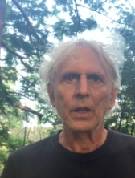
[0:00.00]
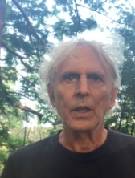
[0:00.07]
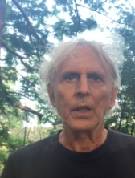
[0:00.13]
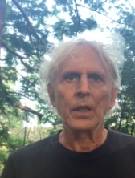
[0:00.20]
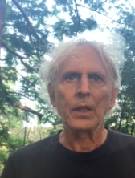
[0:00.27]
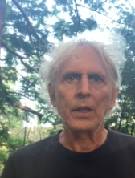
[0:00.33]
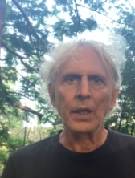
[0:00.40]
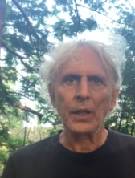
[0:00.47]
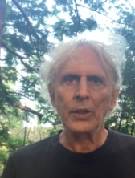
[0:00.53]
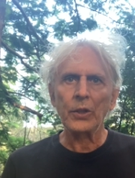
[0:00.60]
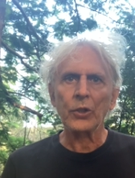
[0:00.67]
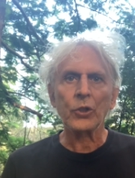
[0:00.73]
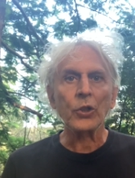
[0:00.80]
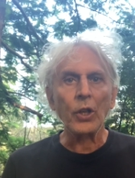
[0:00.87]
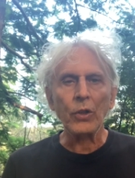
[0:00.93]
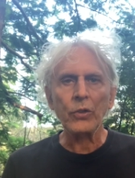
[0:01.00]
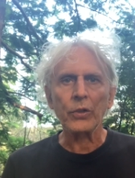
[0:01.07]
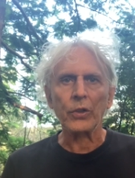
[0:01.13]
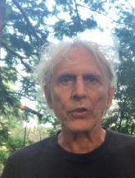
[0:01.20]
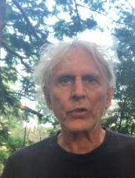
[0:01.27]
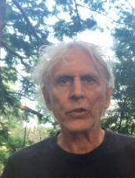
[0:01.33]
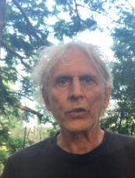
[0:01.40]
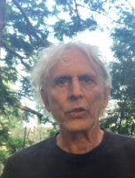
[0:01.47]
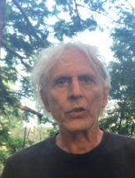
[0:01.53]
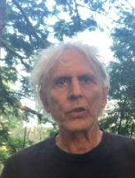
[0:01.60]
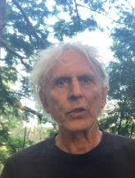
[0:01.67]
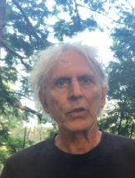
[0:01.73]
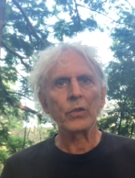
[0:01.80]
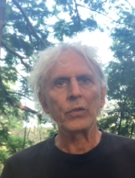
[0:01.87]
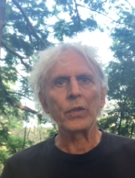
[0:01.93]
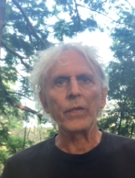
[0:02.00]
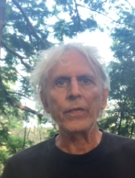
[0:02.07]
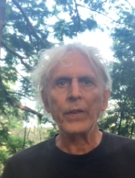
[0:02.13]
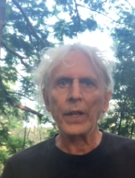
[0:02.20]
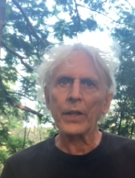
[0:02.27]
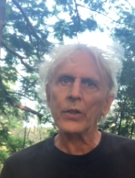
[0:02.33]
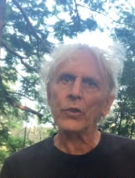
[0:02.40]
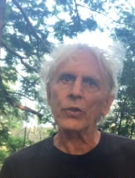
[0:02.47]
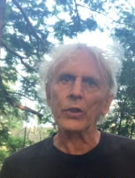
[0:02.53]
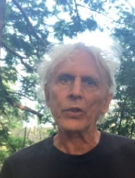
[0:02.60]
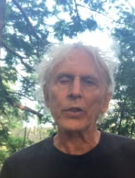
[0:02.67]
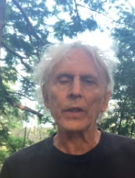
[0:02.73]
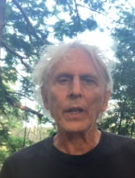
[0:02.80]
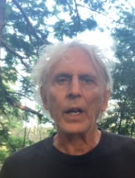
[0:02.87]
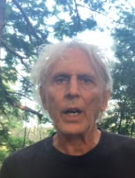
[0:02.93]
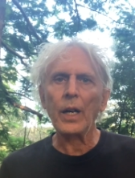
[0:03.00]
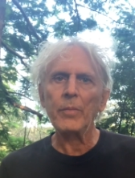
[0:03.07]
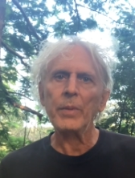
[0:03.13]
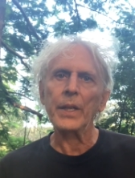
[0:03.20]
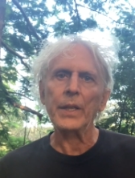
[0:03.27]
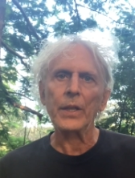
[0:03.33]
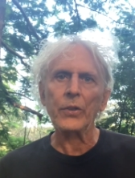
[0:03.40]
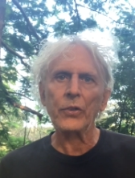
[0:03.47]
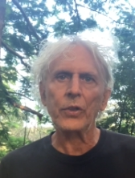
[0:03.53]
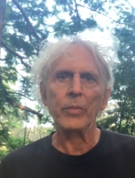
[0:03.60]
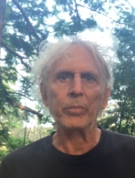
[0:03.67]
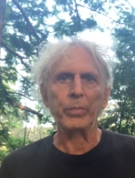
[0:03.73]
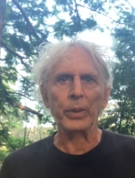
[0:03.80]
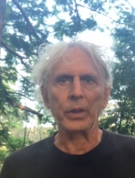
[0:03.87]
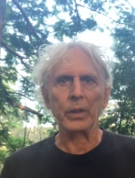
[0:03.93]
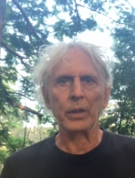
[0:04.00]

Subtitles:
Nature shows us, reflects to us that harmony is simple.